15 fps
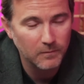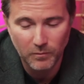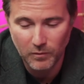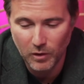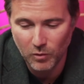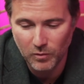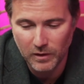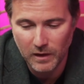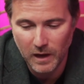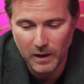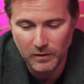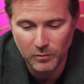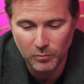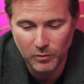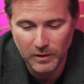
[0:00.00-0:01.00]
knowing
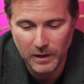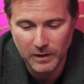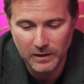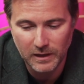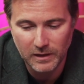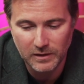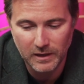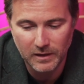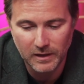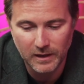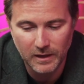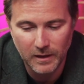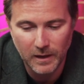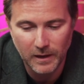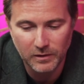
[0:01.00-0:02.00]
that with
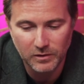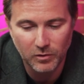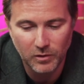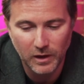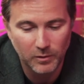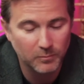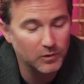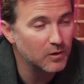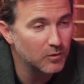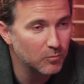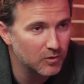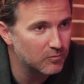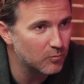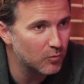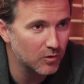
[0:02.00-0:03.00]
etcd and Zookeeper
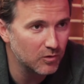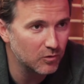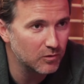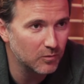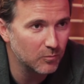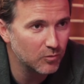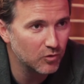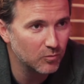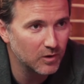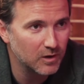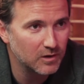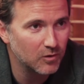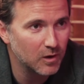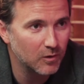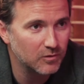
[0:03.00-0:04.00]
we've modeled, we already
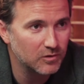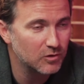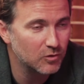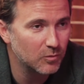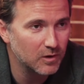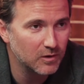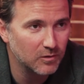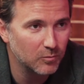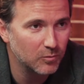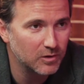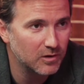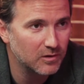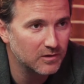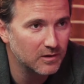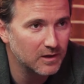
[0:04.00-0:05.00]
know how to do it. We
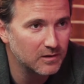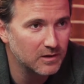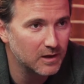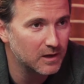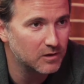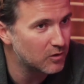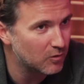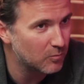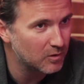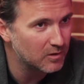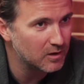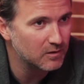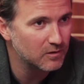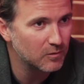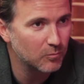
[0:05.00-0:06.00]
just need to get on with
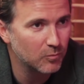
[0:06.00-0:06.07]
it.